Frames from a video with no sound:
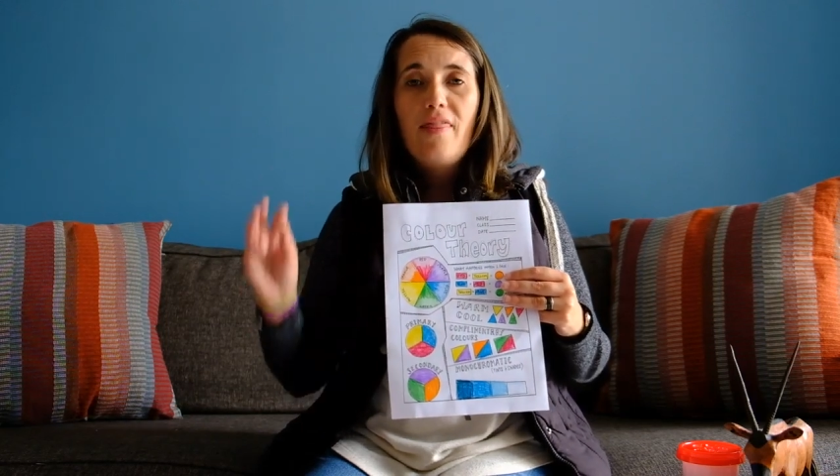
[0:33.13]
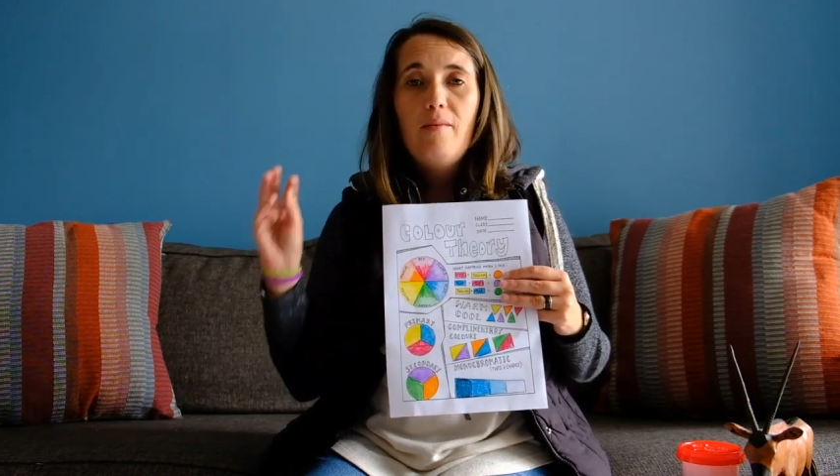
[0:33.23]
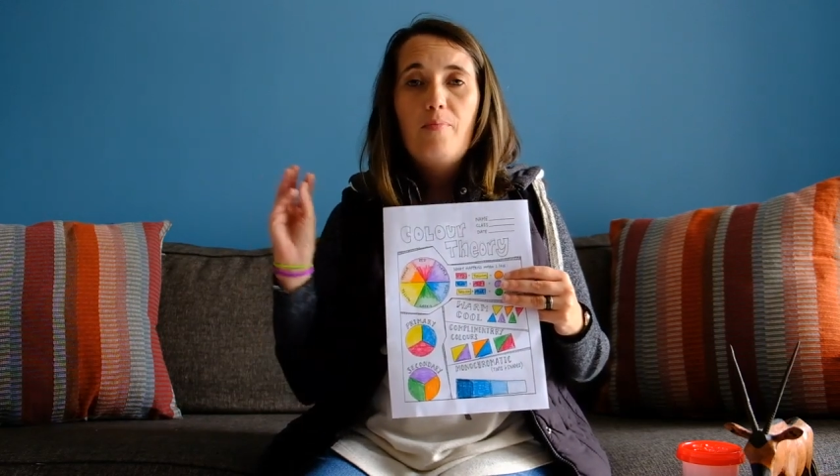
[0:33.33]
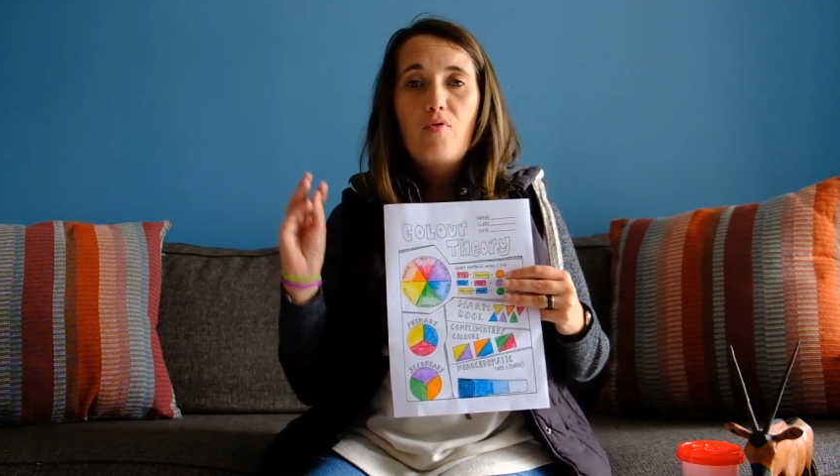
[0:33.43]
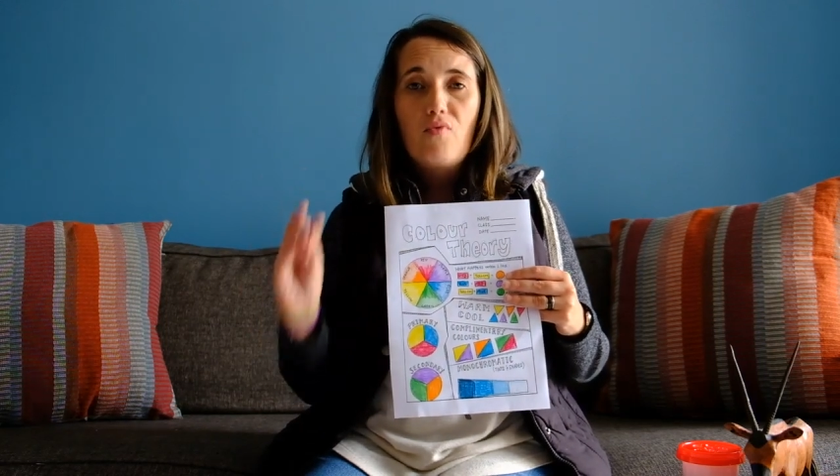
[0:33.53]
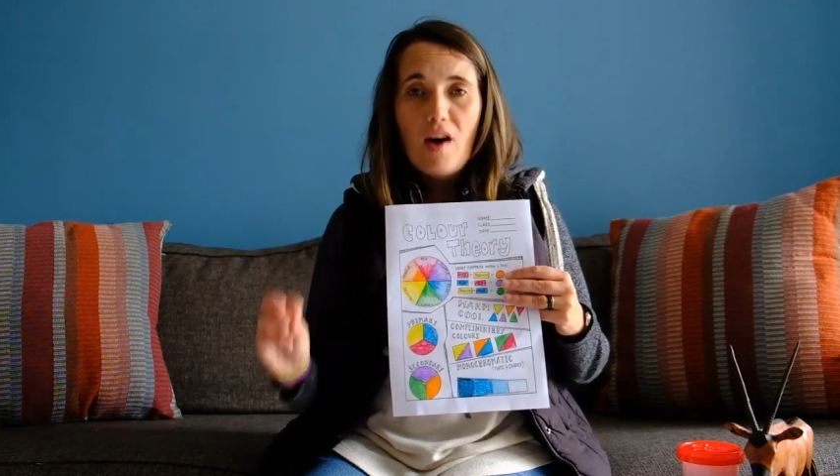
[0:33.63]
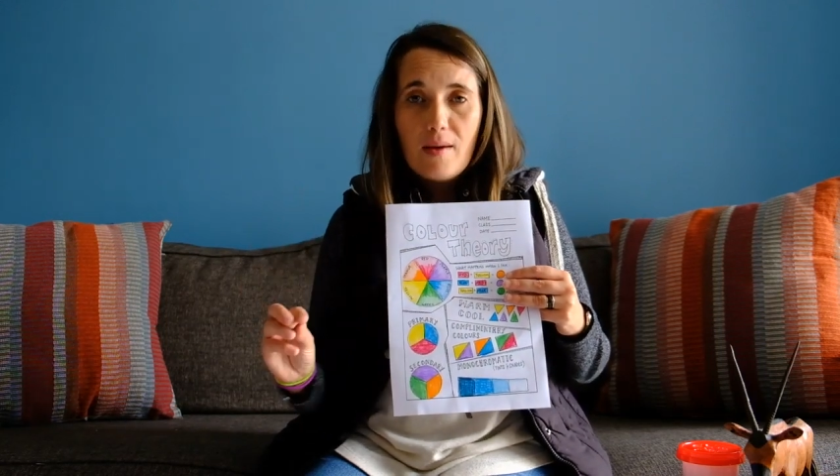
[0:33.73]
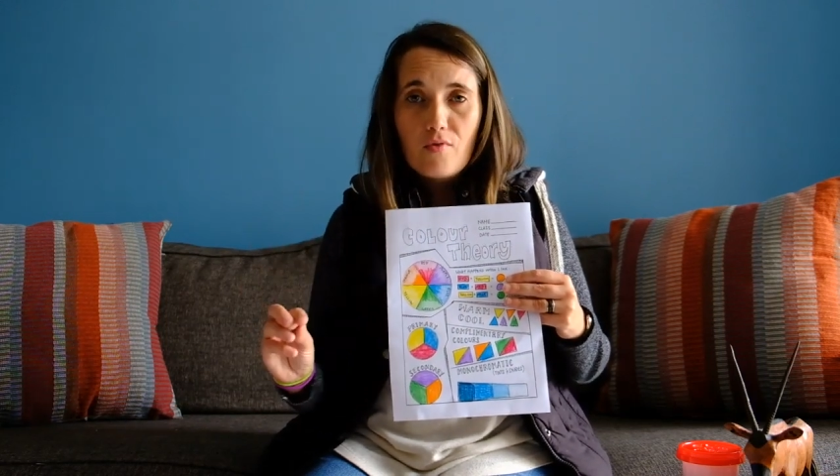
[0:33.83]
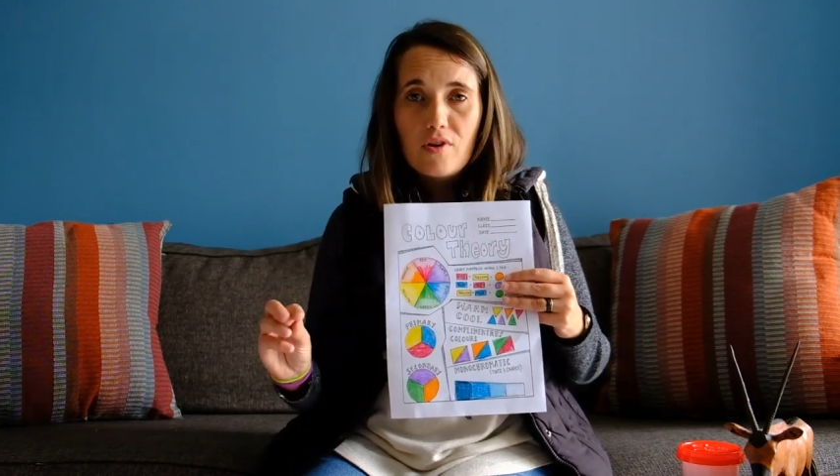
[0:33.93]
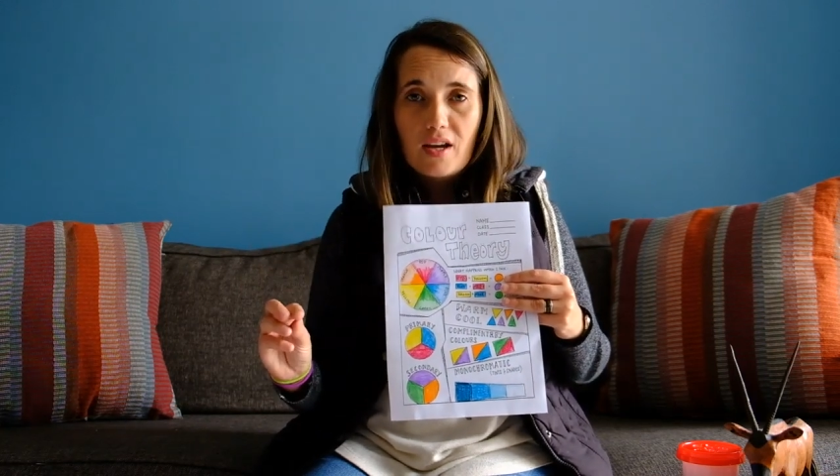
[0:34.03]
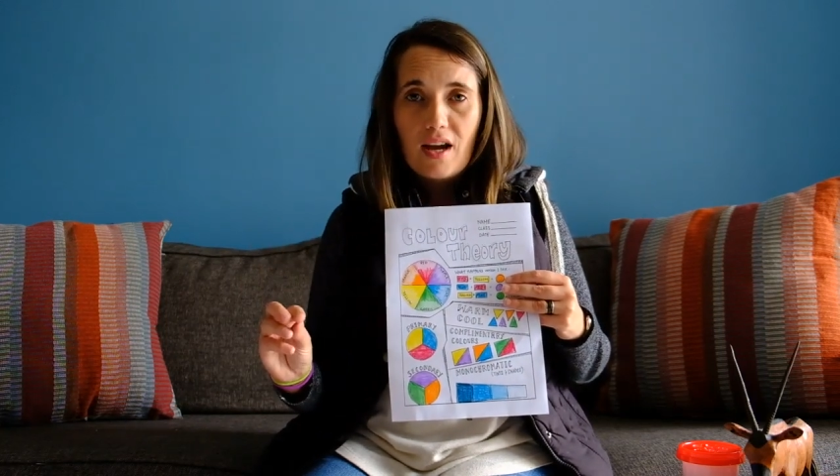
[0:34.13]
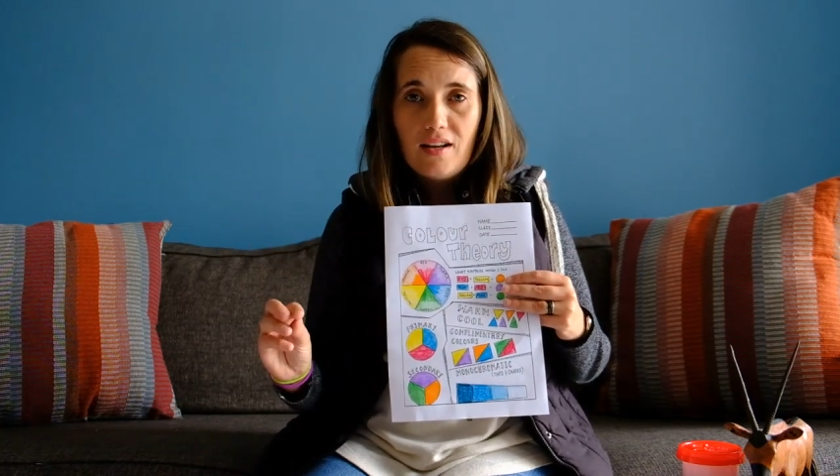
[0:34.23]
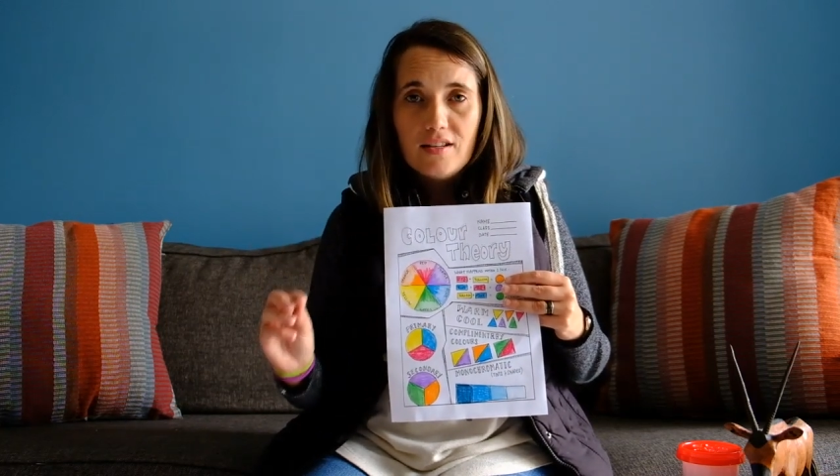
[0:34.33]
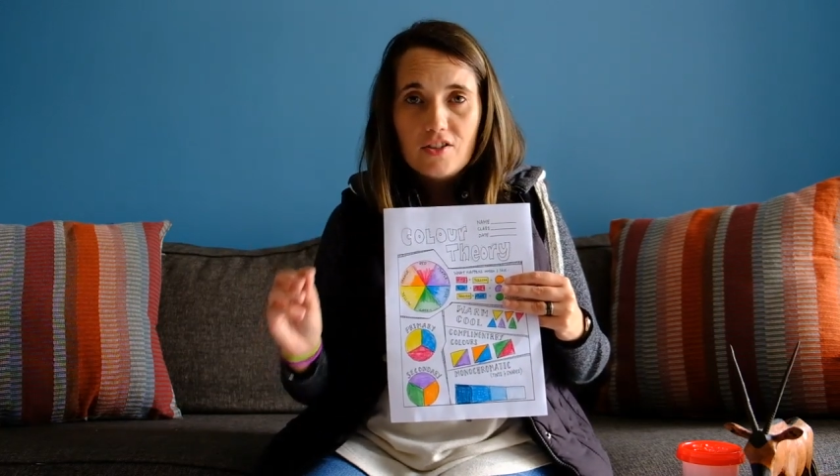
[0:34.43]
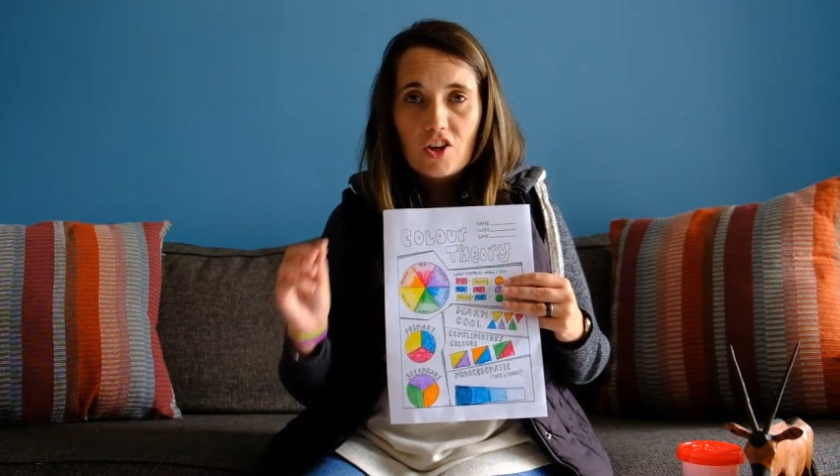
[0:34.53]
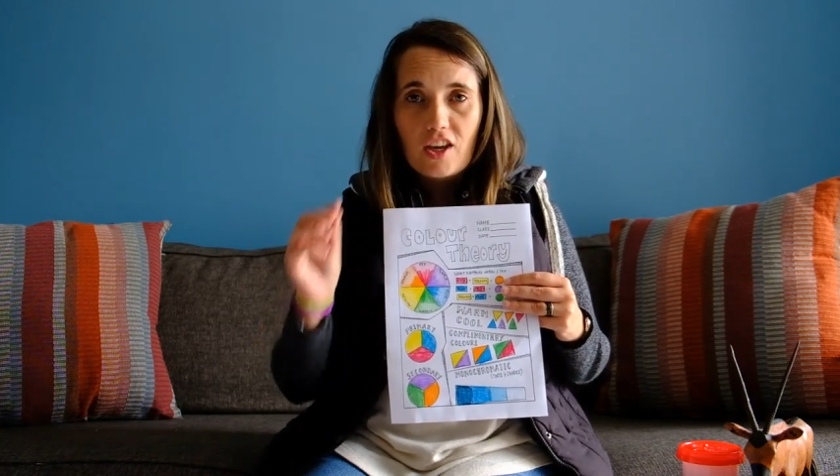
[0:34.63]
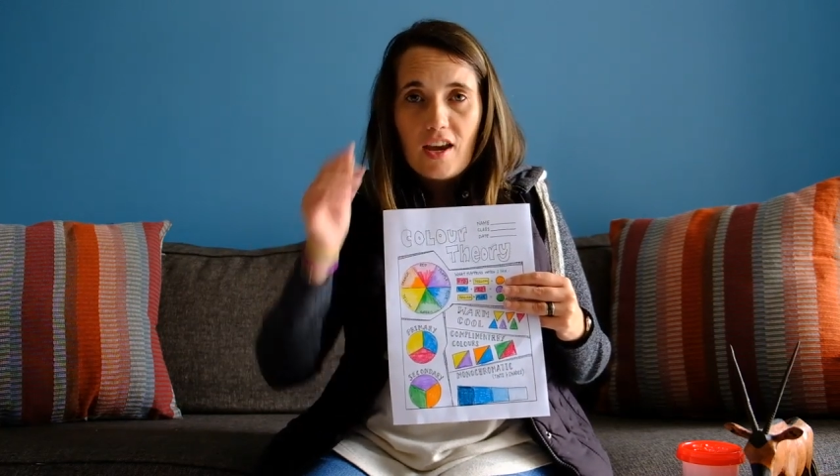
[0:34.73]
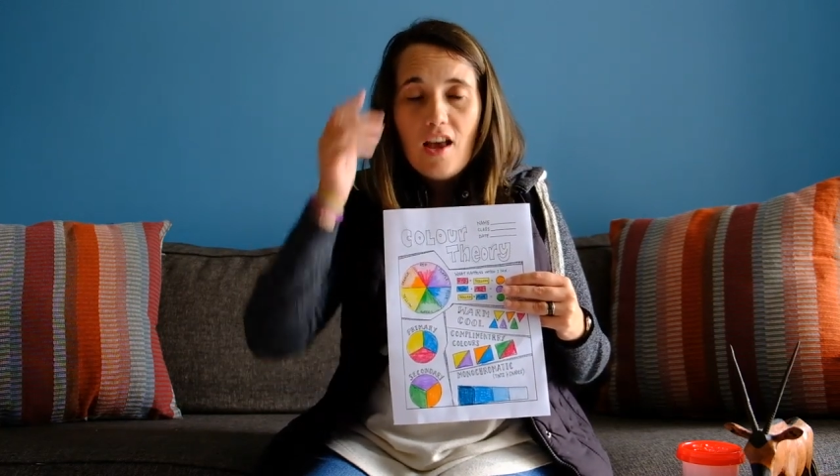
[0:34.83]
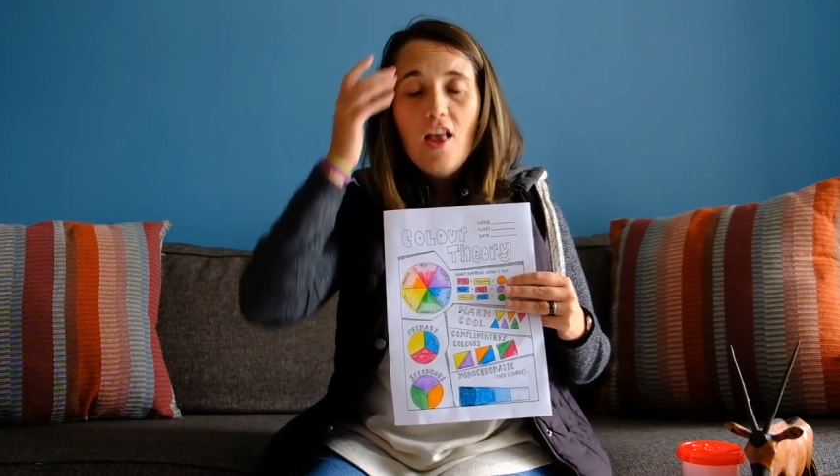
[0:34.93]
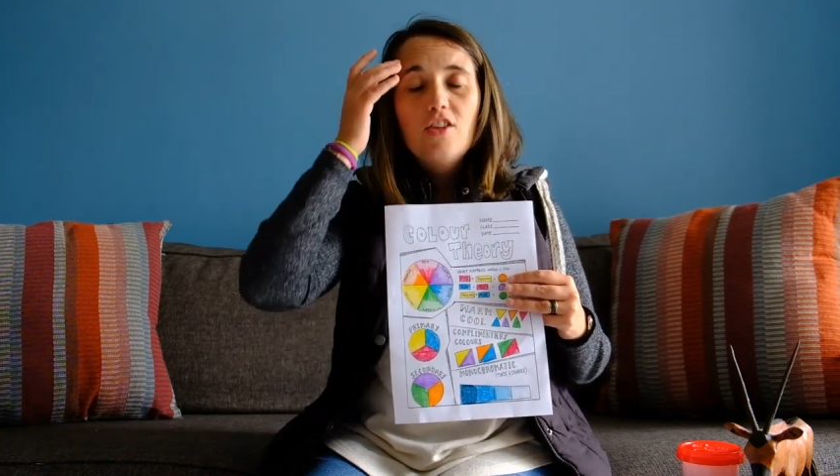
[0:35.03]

the primary colors, okay?